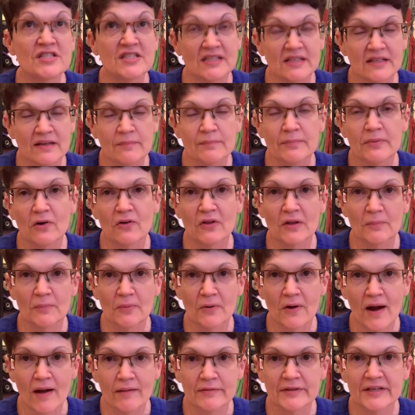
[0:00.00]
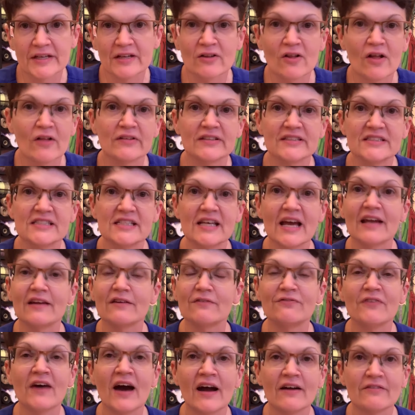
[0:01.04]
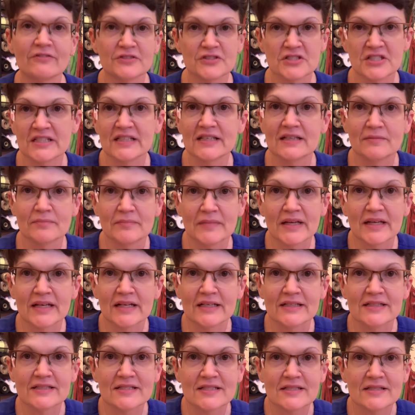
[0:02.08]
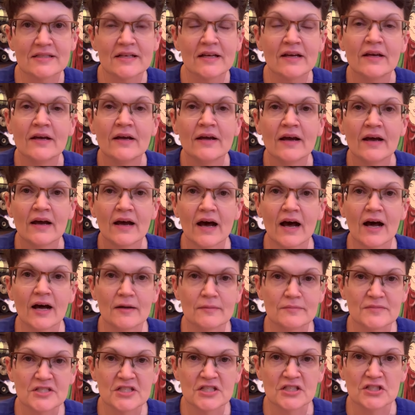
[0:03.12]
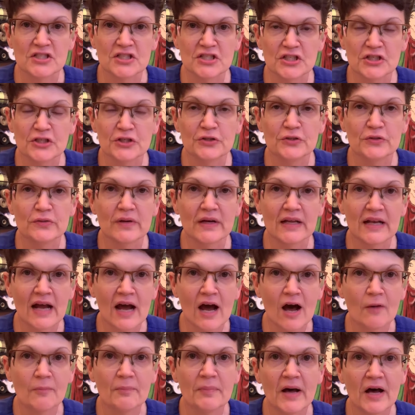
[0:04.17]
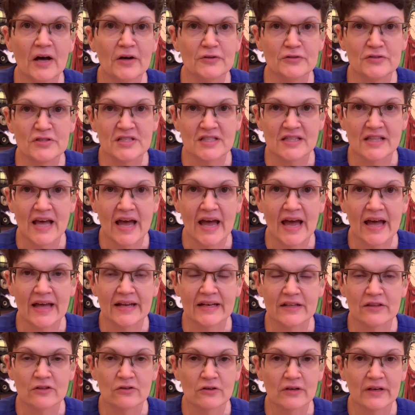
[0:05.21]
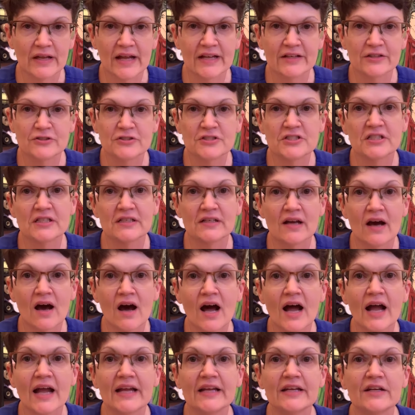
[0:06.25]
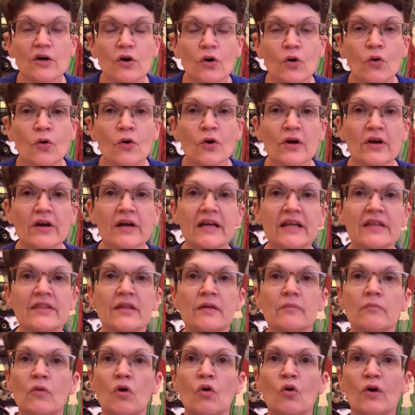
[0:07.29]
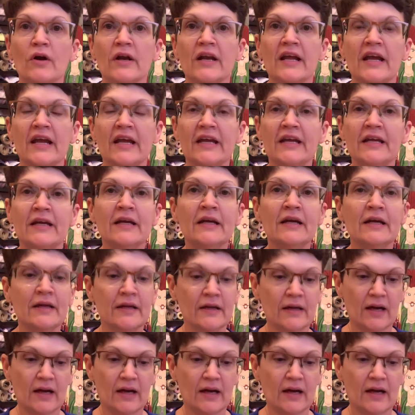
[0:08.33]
simple. It probably only take 5 or 10 minutes to do. And I'll post that either later tonight or in the morning.